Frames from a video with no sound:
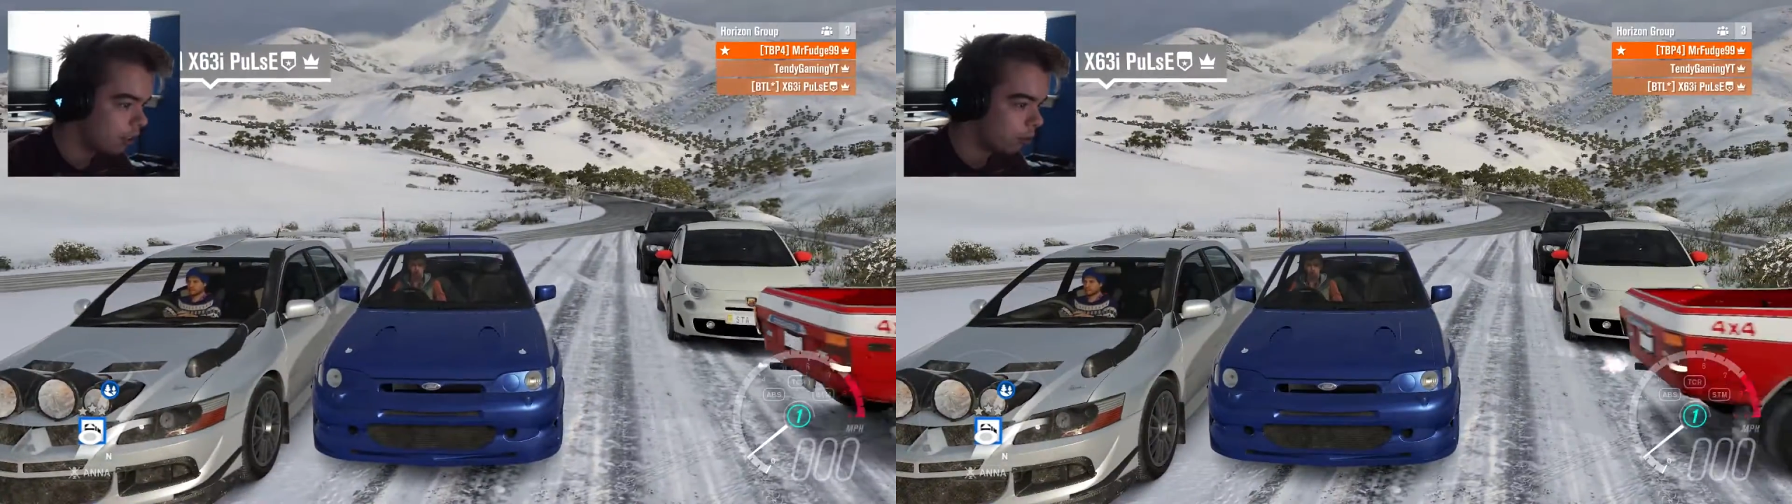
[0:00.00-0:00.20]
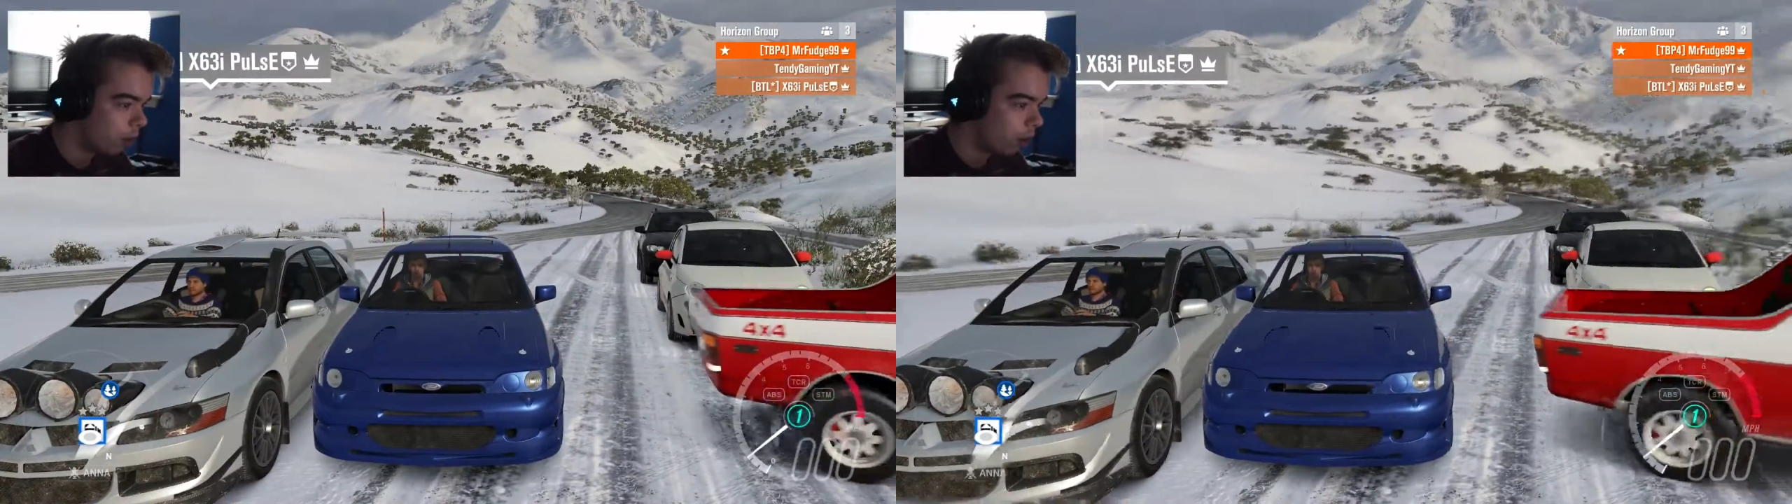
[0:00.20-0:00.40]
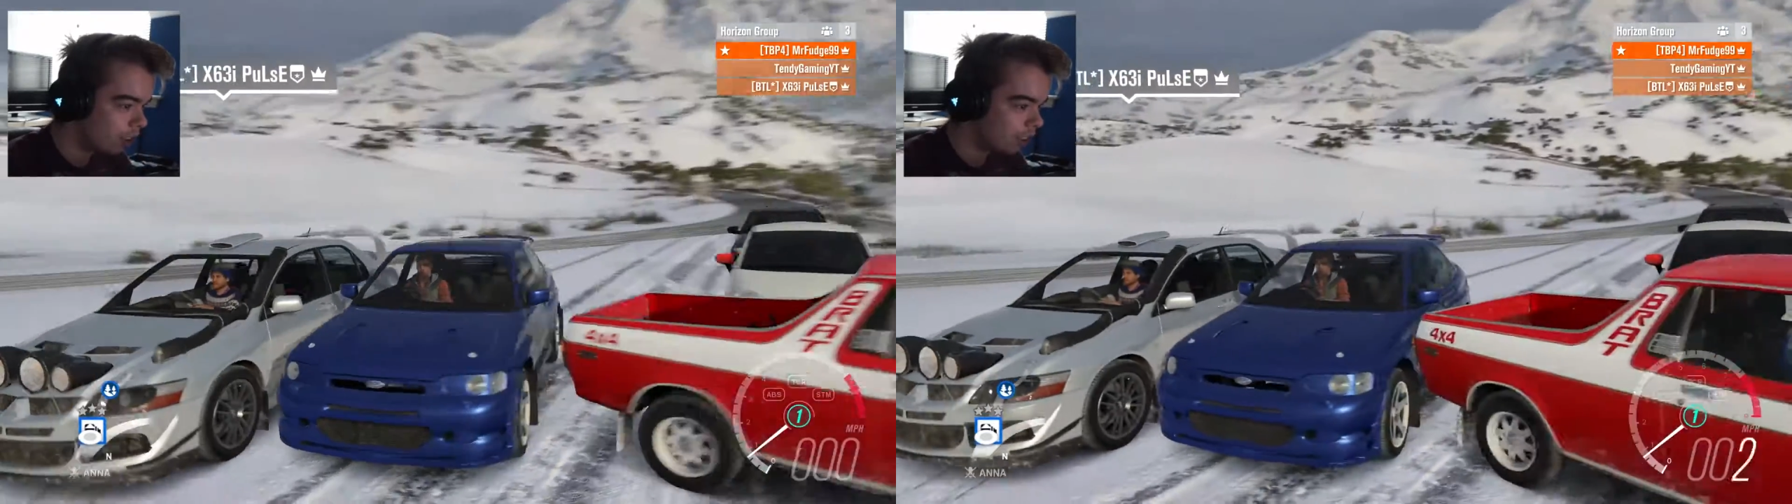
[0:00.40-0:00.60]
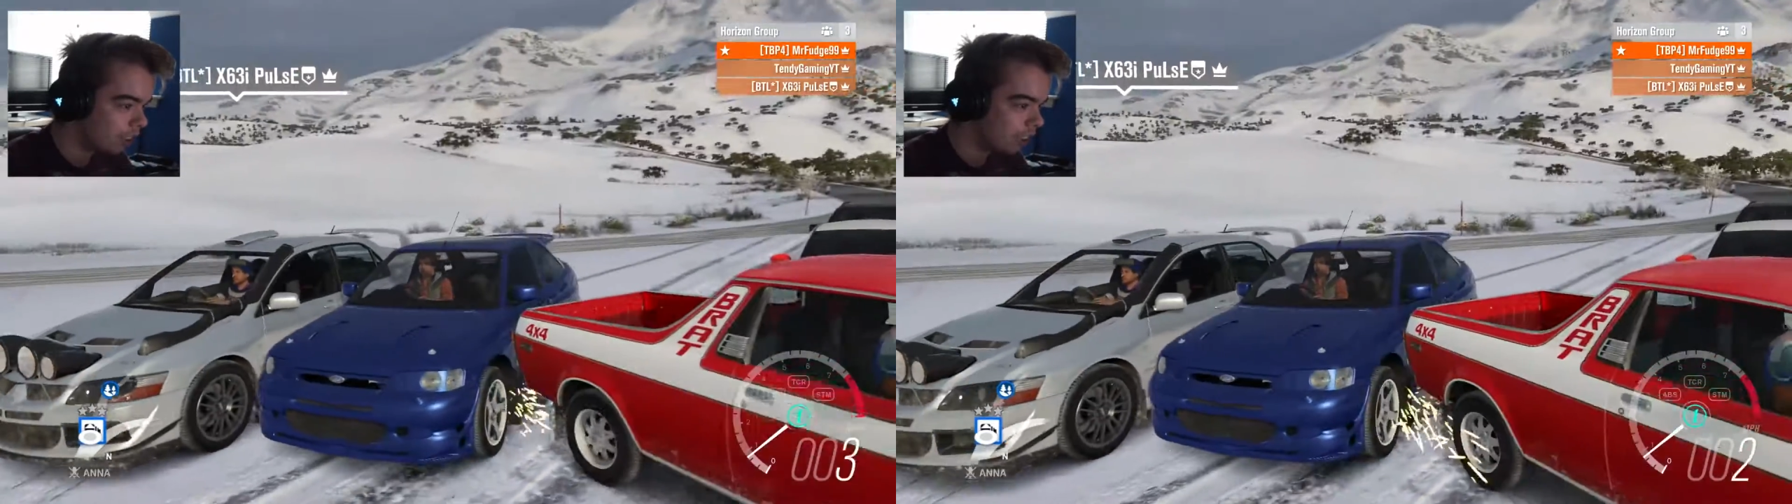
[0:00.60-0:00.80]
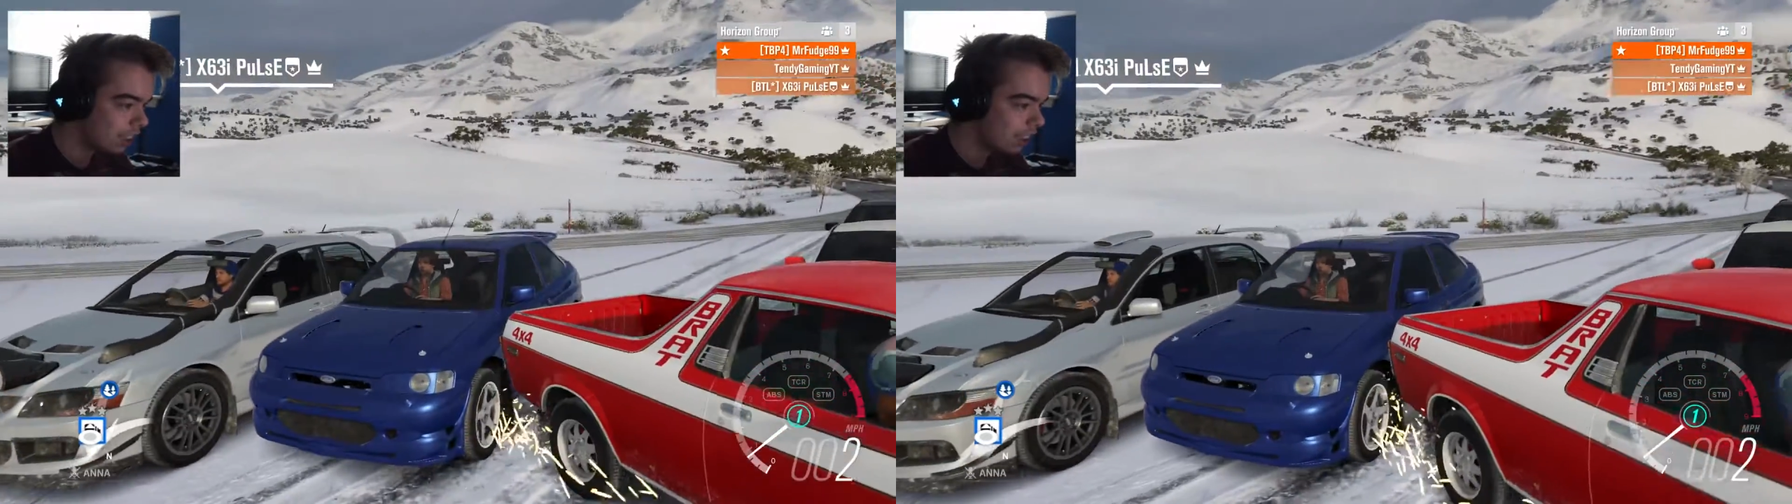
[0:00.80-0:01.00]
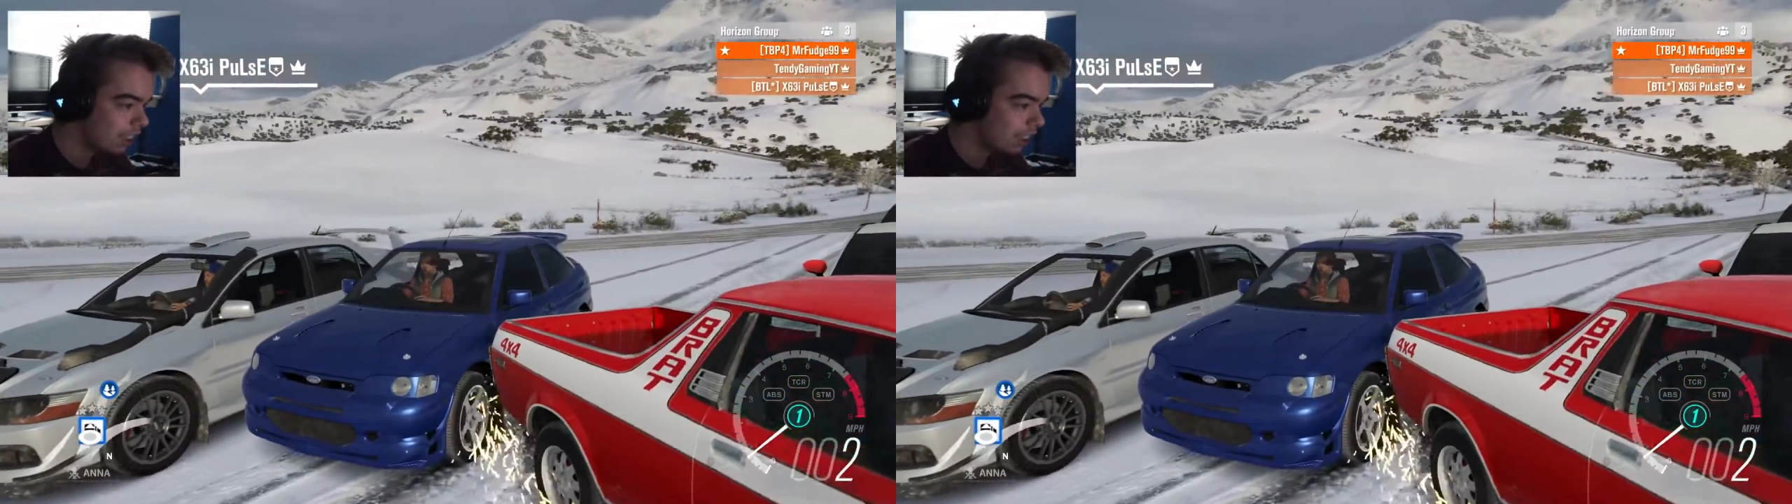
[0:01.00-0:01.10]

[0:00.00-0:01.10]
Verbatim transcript: what?